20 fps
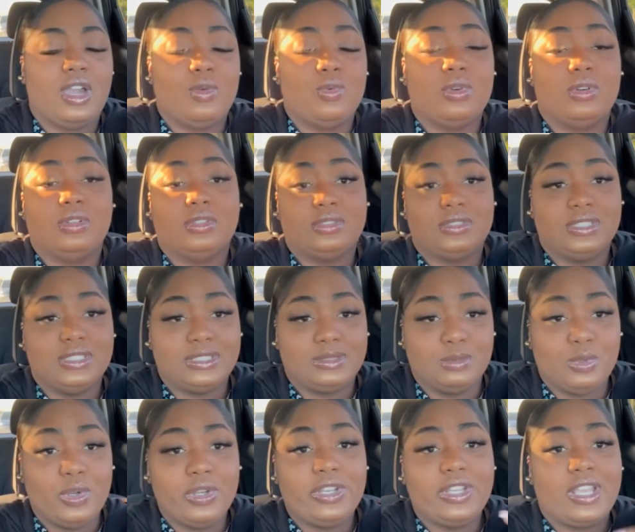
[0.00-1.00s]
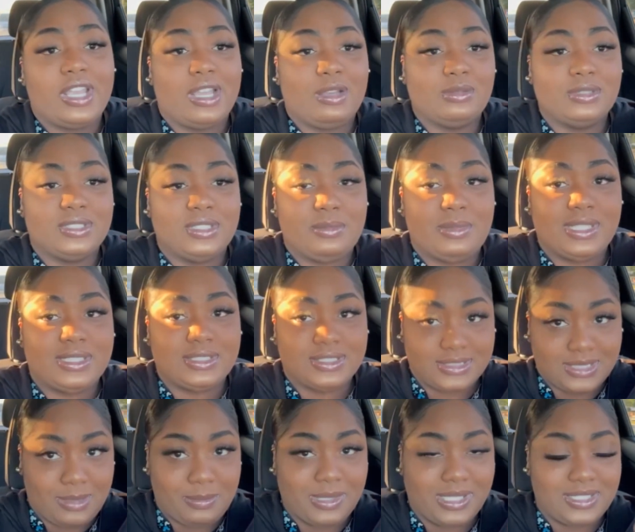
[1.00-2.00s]
well, this morning I was about to
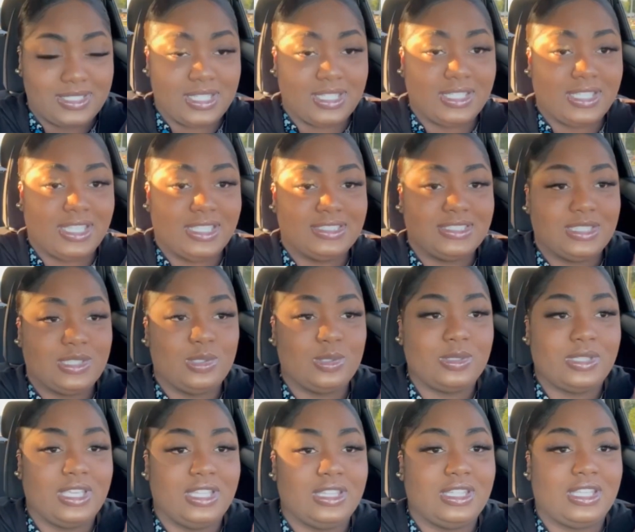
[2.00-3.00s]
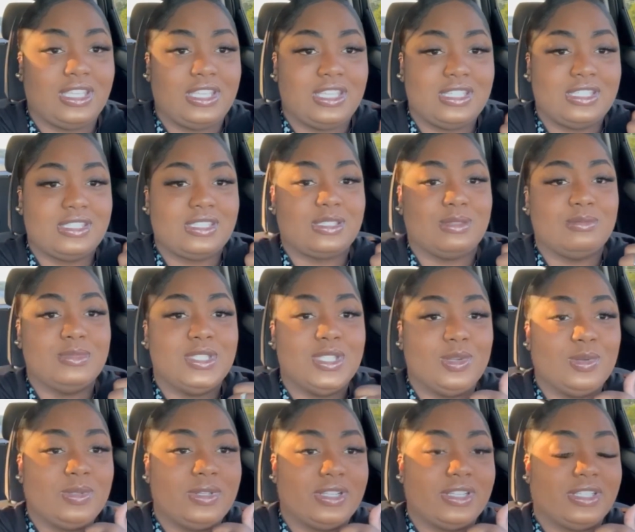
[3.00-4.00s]
stop at Dunkin' to go get the kids some
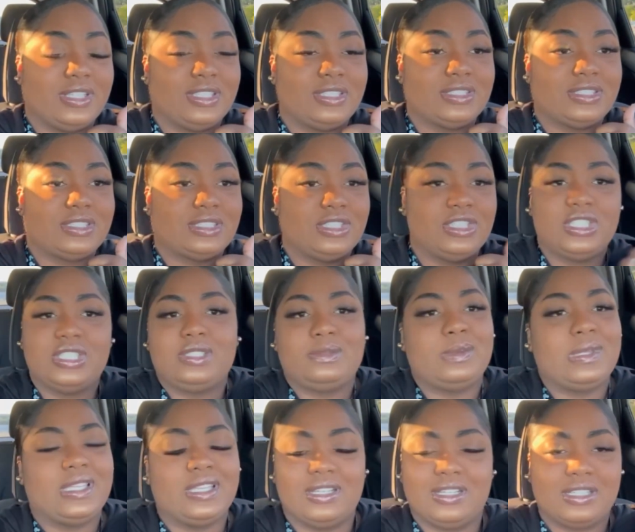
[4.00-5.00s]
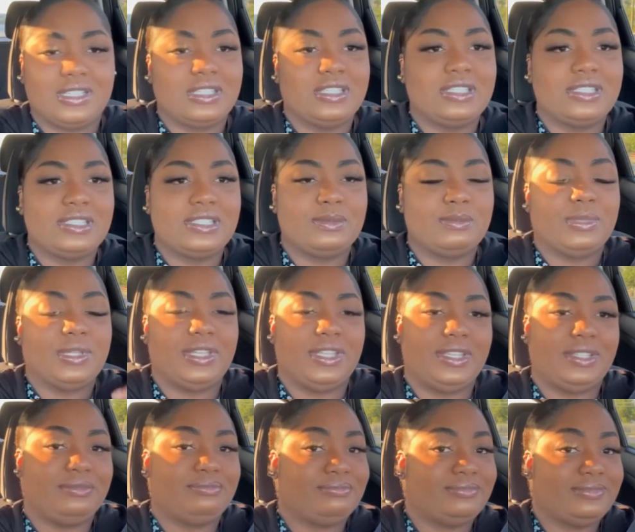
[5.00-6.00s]
donuts just because,
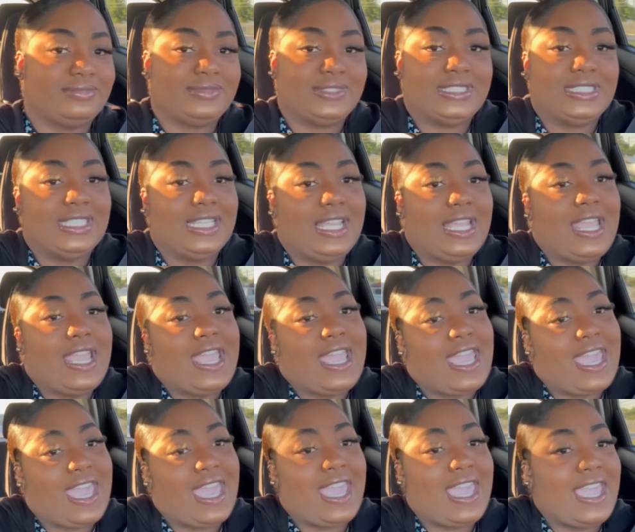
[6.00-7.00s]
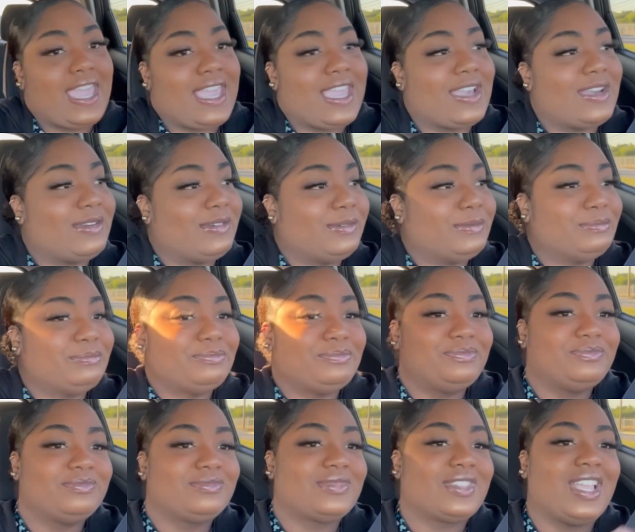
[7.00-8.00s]
but hey,
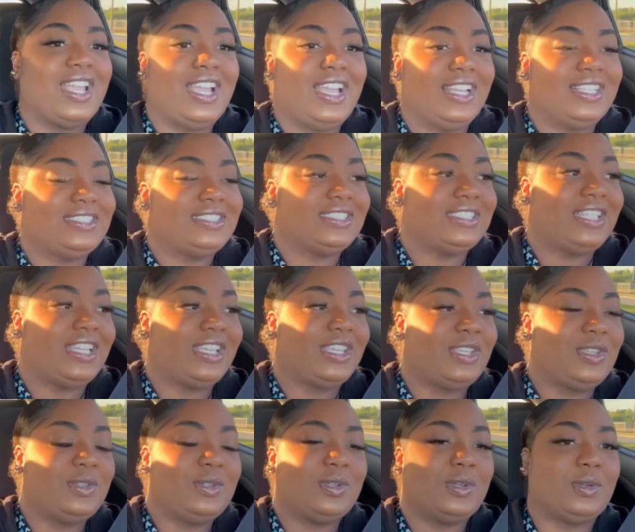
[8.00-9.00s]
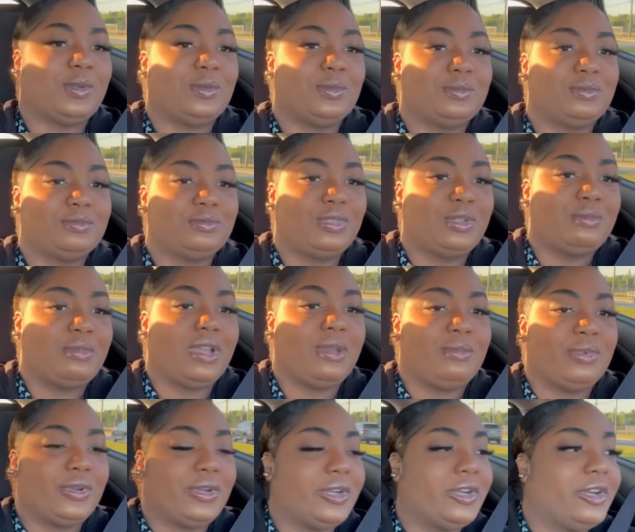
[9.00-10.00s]
um, I had to, like, you know, put my
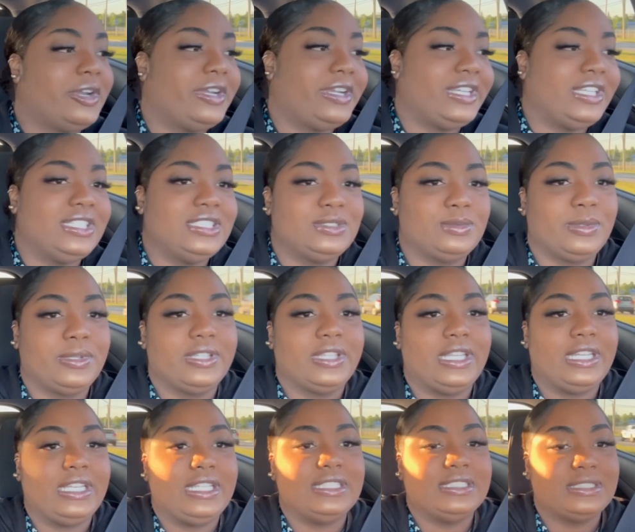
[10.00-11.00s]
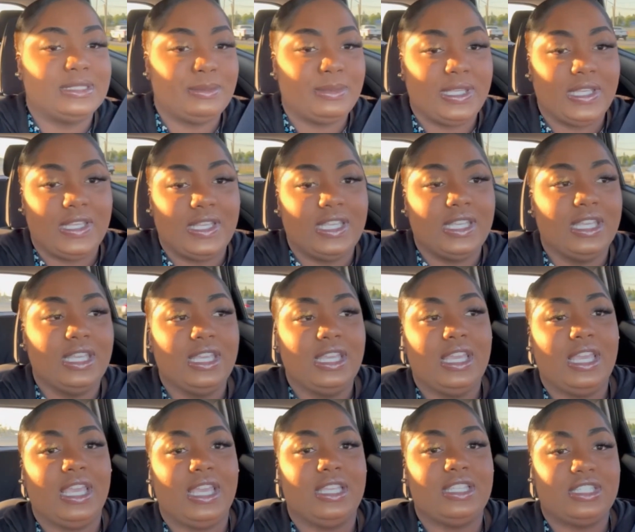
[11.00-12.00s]
priorities where they need to be
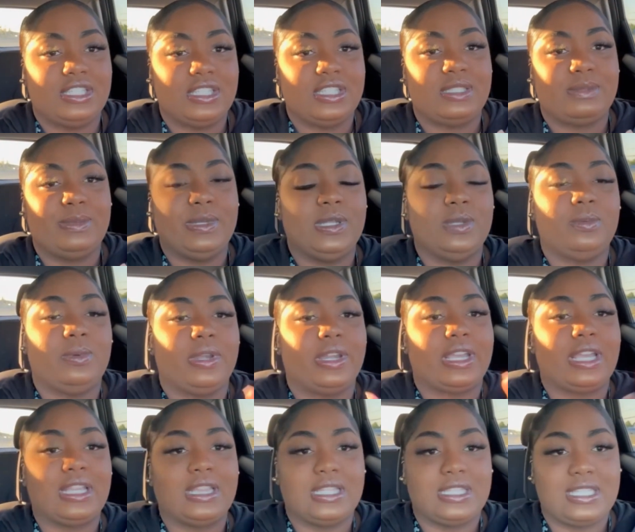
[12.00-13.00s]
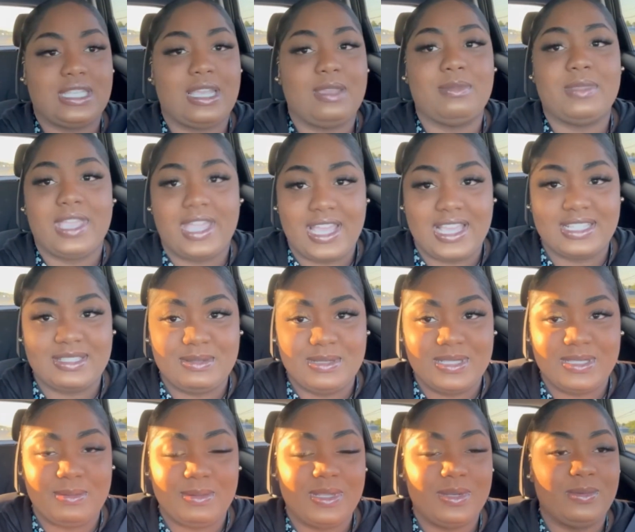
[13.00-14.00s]
and just be to work at the time they asked me
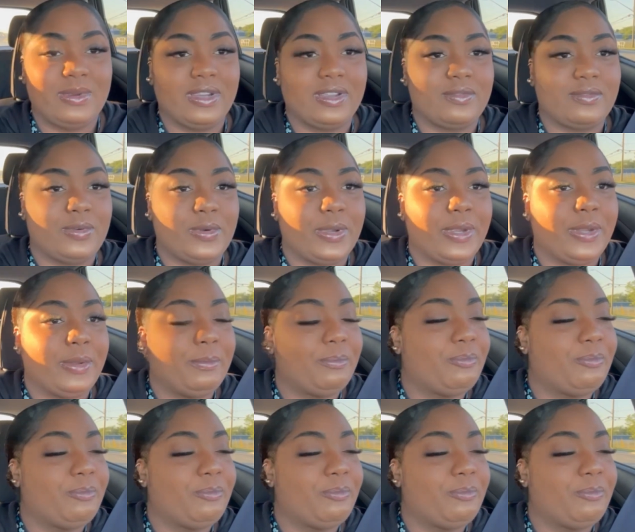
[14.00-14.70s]
to be to work for.